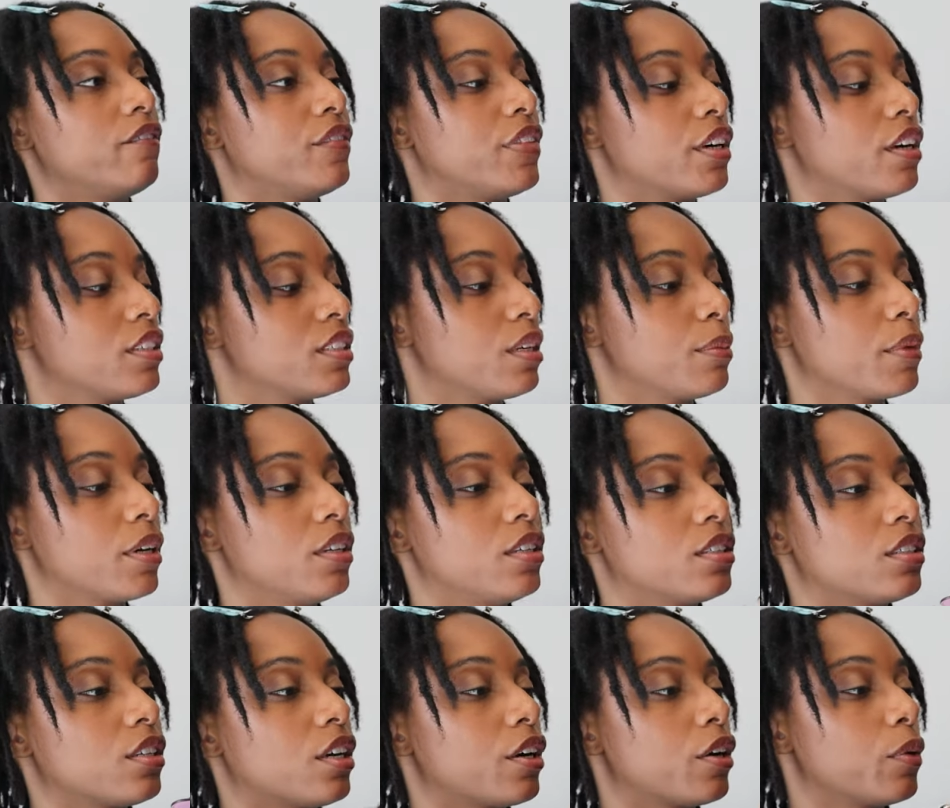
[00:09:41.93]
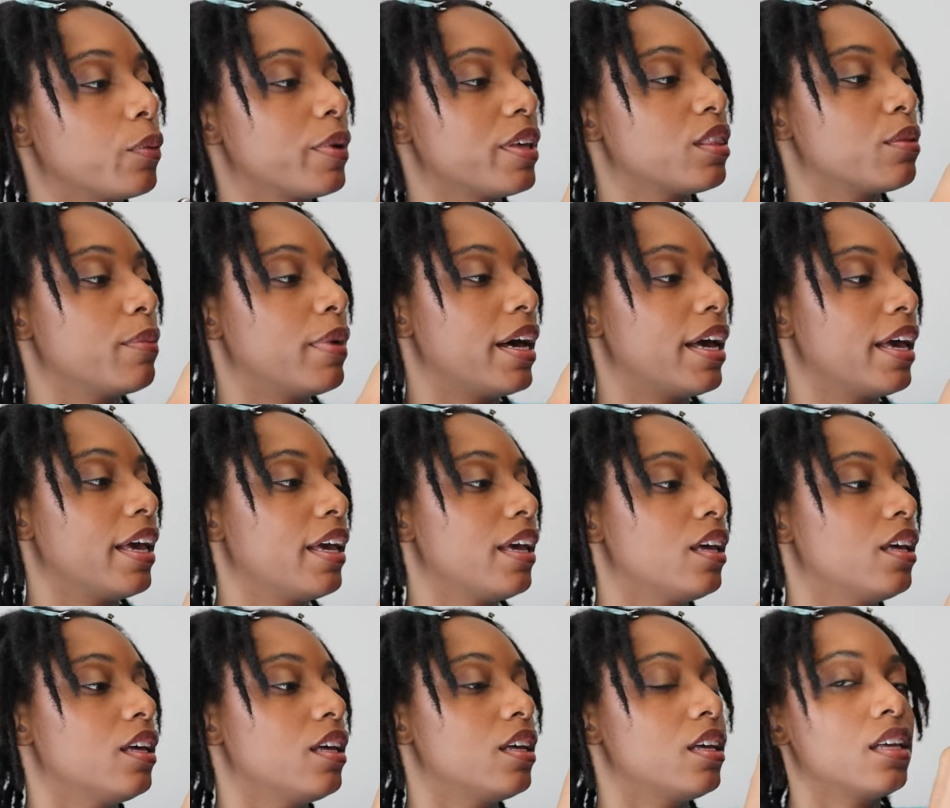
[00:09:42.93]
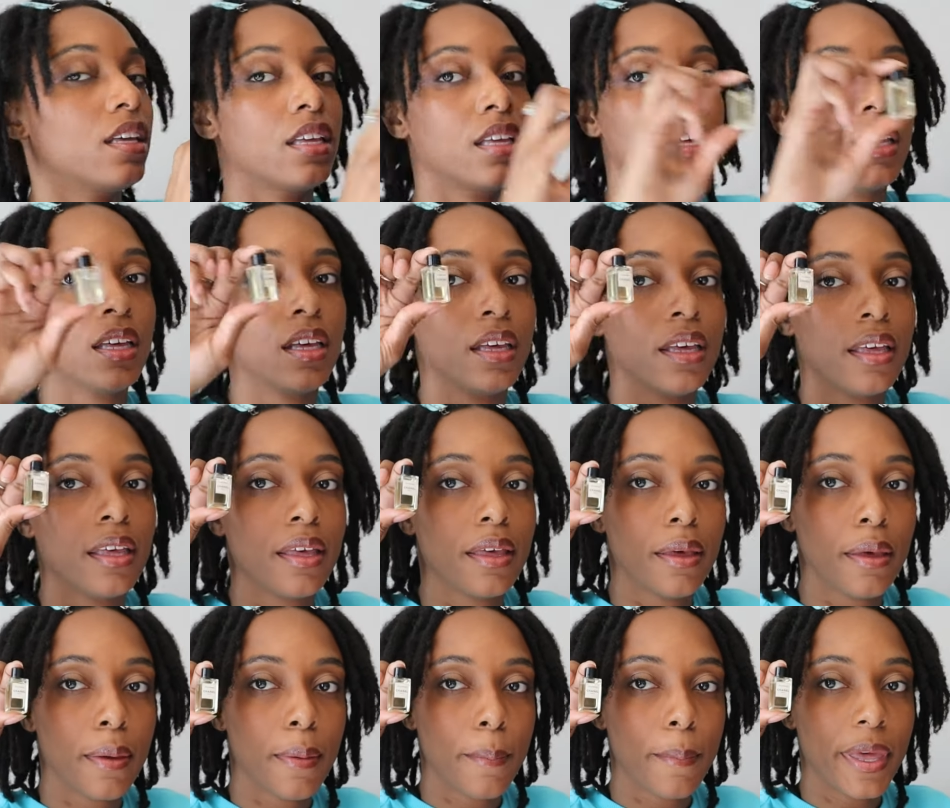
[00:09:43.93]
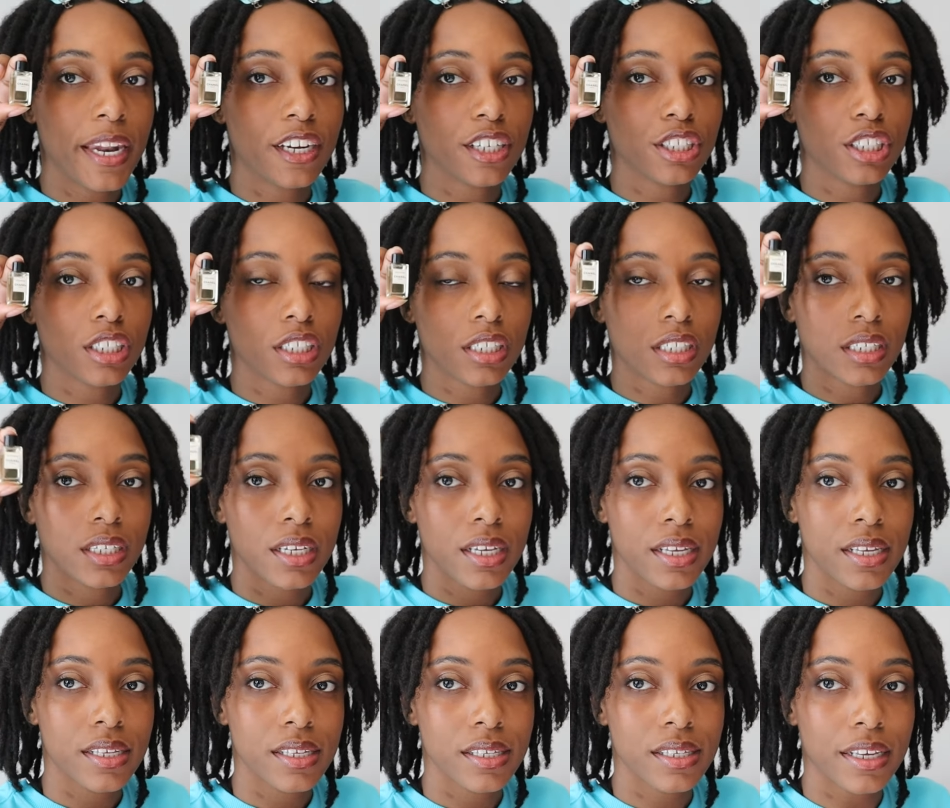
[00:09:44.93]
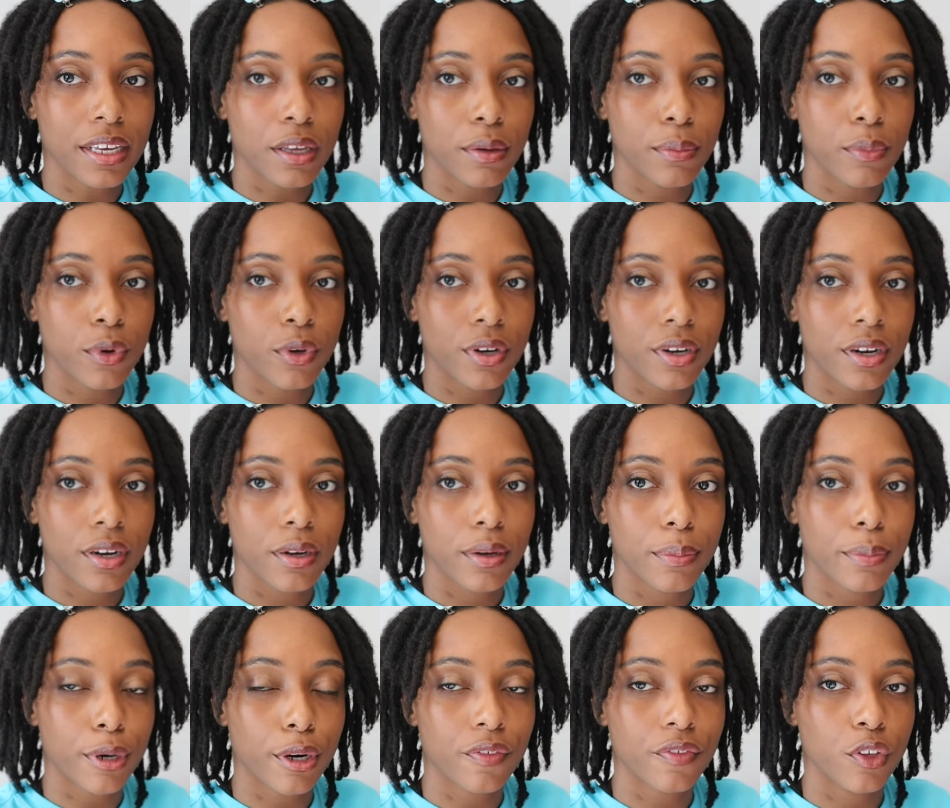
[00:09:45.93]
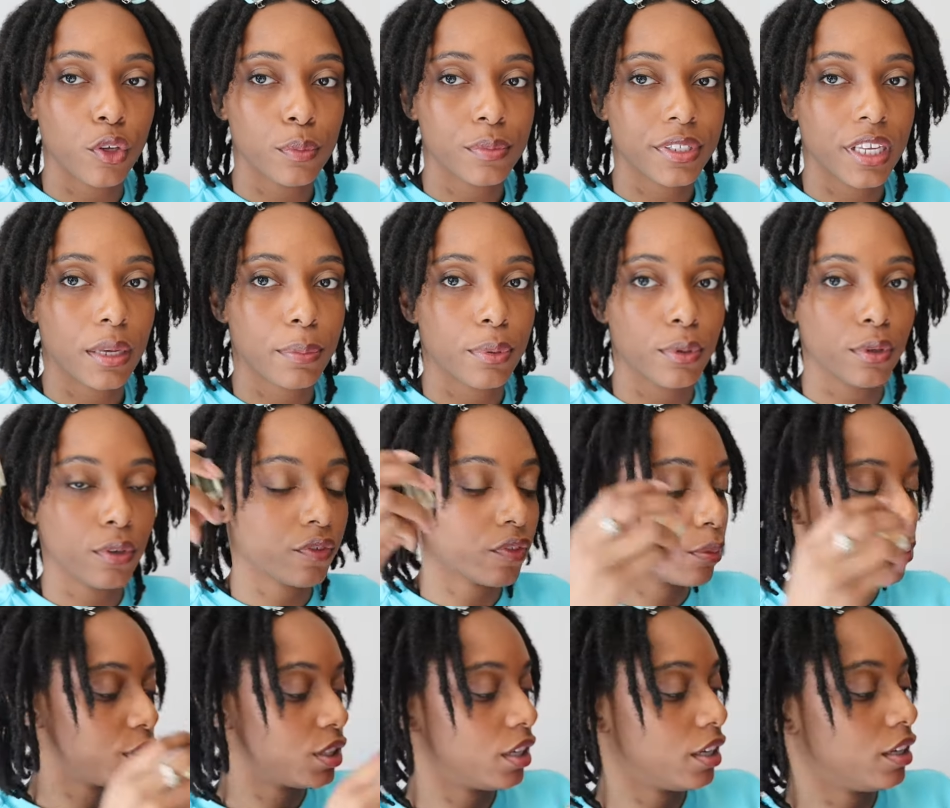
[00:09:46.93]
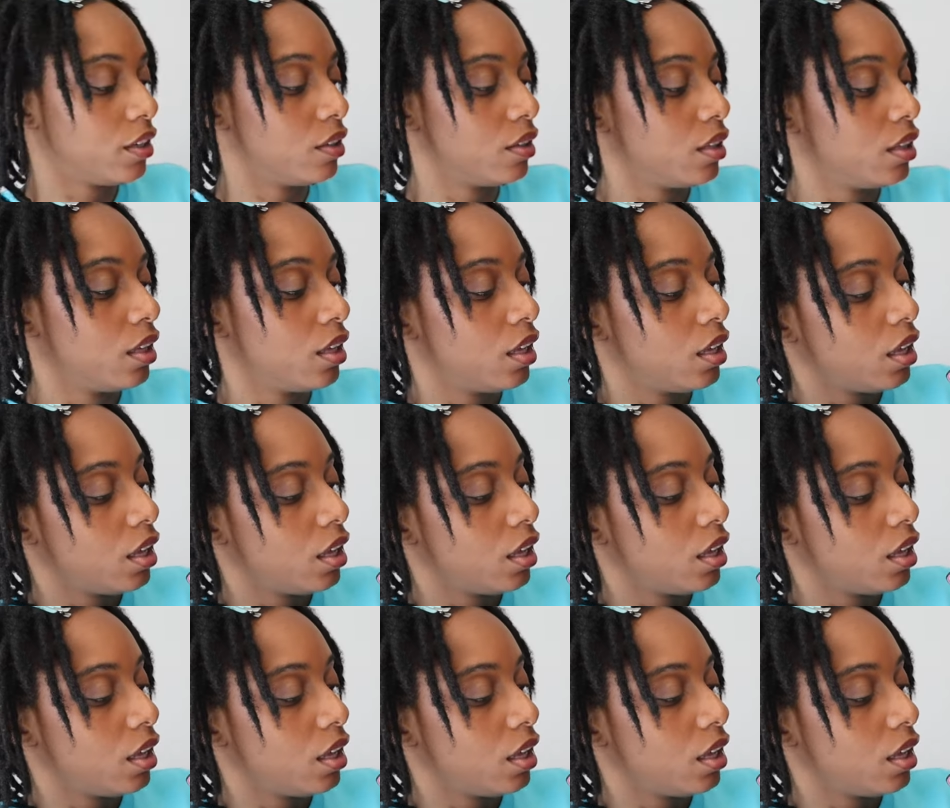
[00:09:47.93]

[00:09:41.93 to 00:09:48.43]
First, I'm gonna start with my miniature Sycamore perfume sample from Chanel.